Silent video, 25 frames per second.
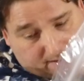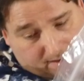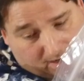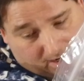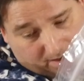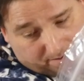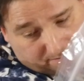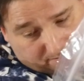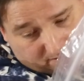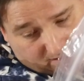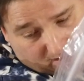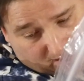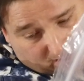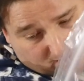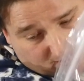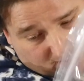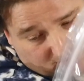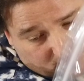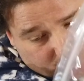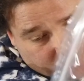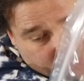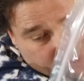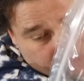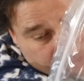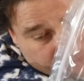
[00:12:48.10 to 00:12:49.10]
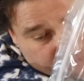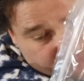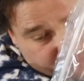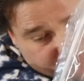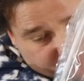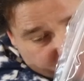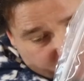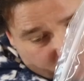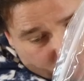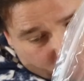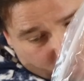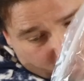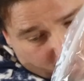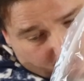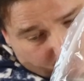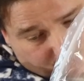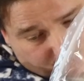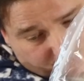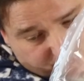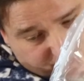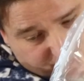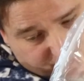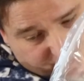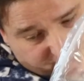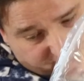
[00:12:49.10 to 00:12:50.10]
I am not going to be able to show
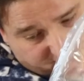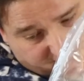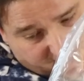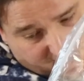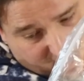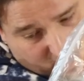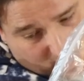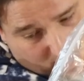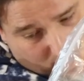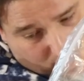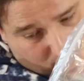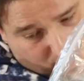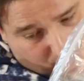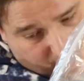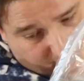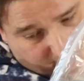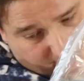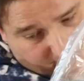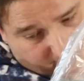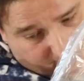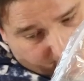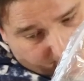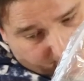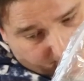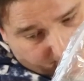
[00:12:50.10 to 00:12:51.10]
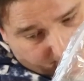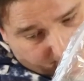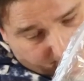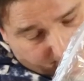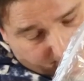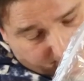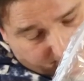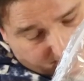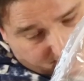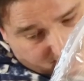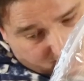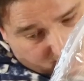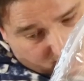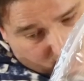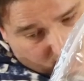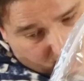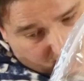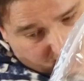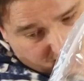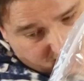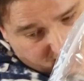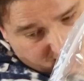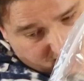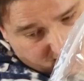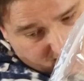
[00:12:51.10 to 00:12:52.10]
off just how brick-like this
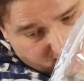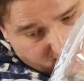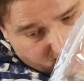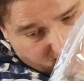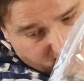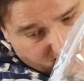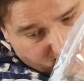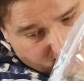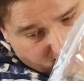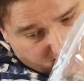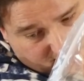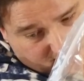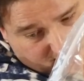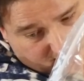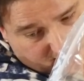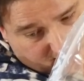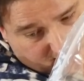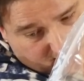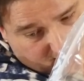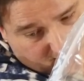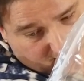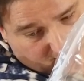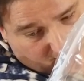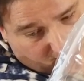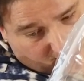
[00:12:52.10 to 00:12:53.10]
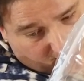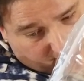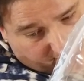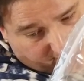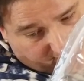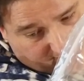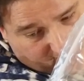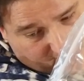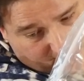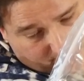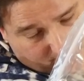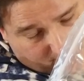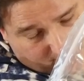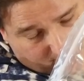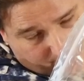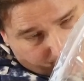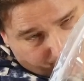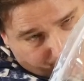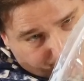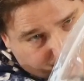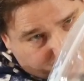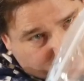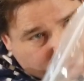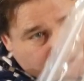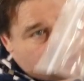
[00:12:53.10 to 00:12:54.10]
looks on camera.
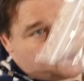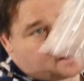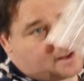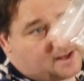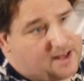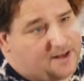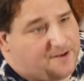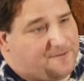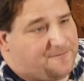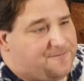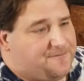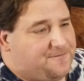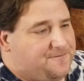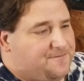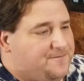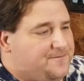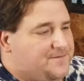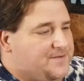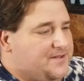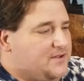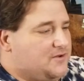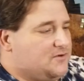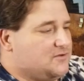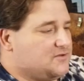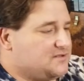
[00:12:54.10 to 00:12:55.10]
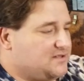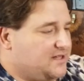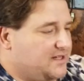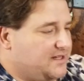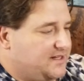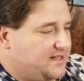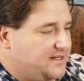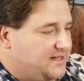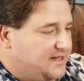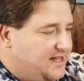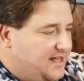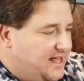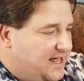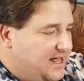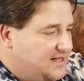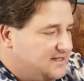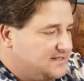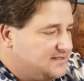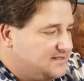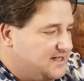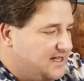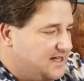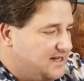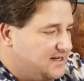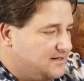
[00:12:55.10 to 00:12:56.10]
And it feels like it
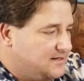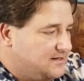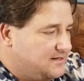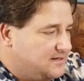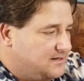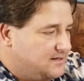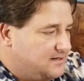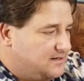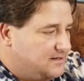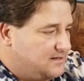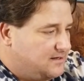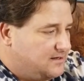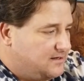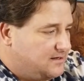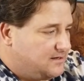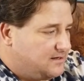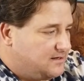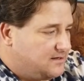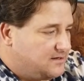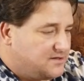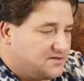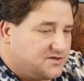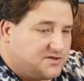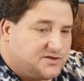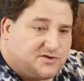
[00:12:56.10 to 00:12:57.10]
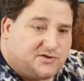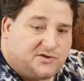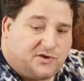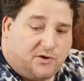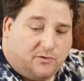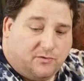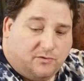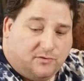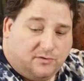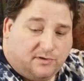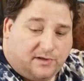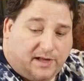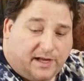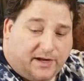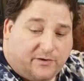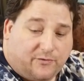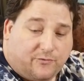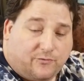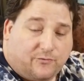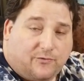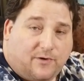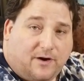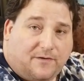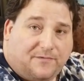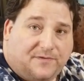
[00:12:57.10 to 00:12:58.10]
has that stone-like
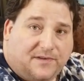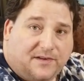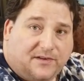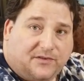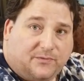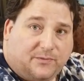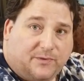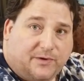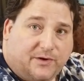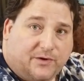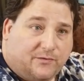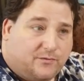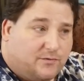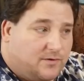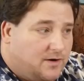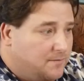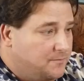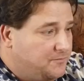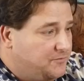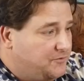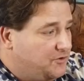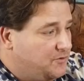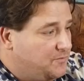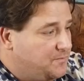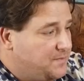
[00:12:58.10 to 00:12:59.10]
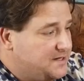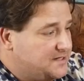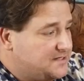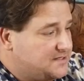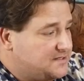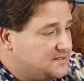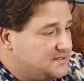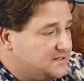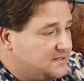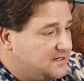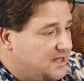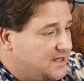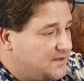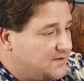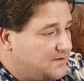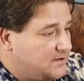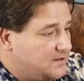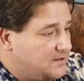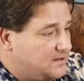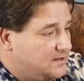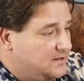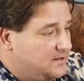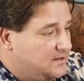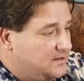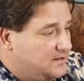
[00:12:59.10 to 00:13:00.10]
roughness when you rub two pieces
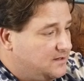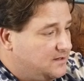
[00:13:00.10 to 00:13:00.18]
together.